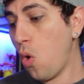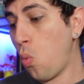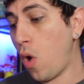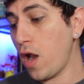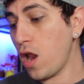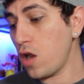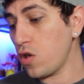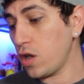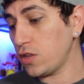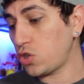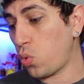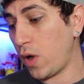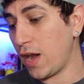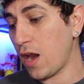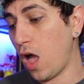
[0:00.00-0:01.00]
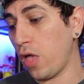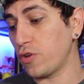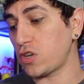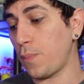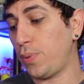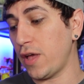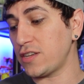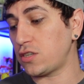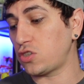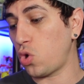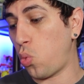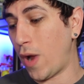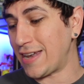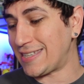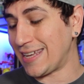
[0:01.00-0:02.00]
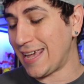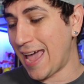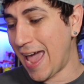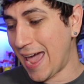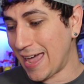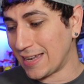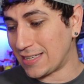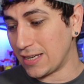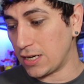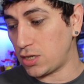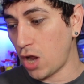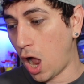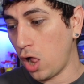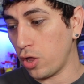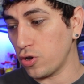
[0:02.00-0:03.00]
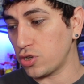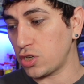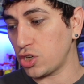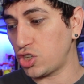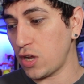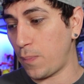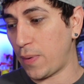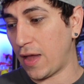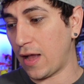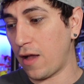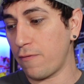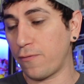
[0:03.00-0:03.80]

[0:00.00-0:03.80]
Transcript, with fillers: $120 plus $28 shipping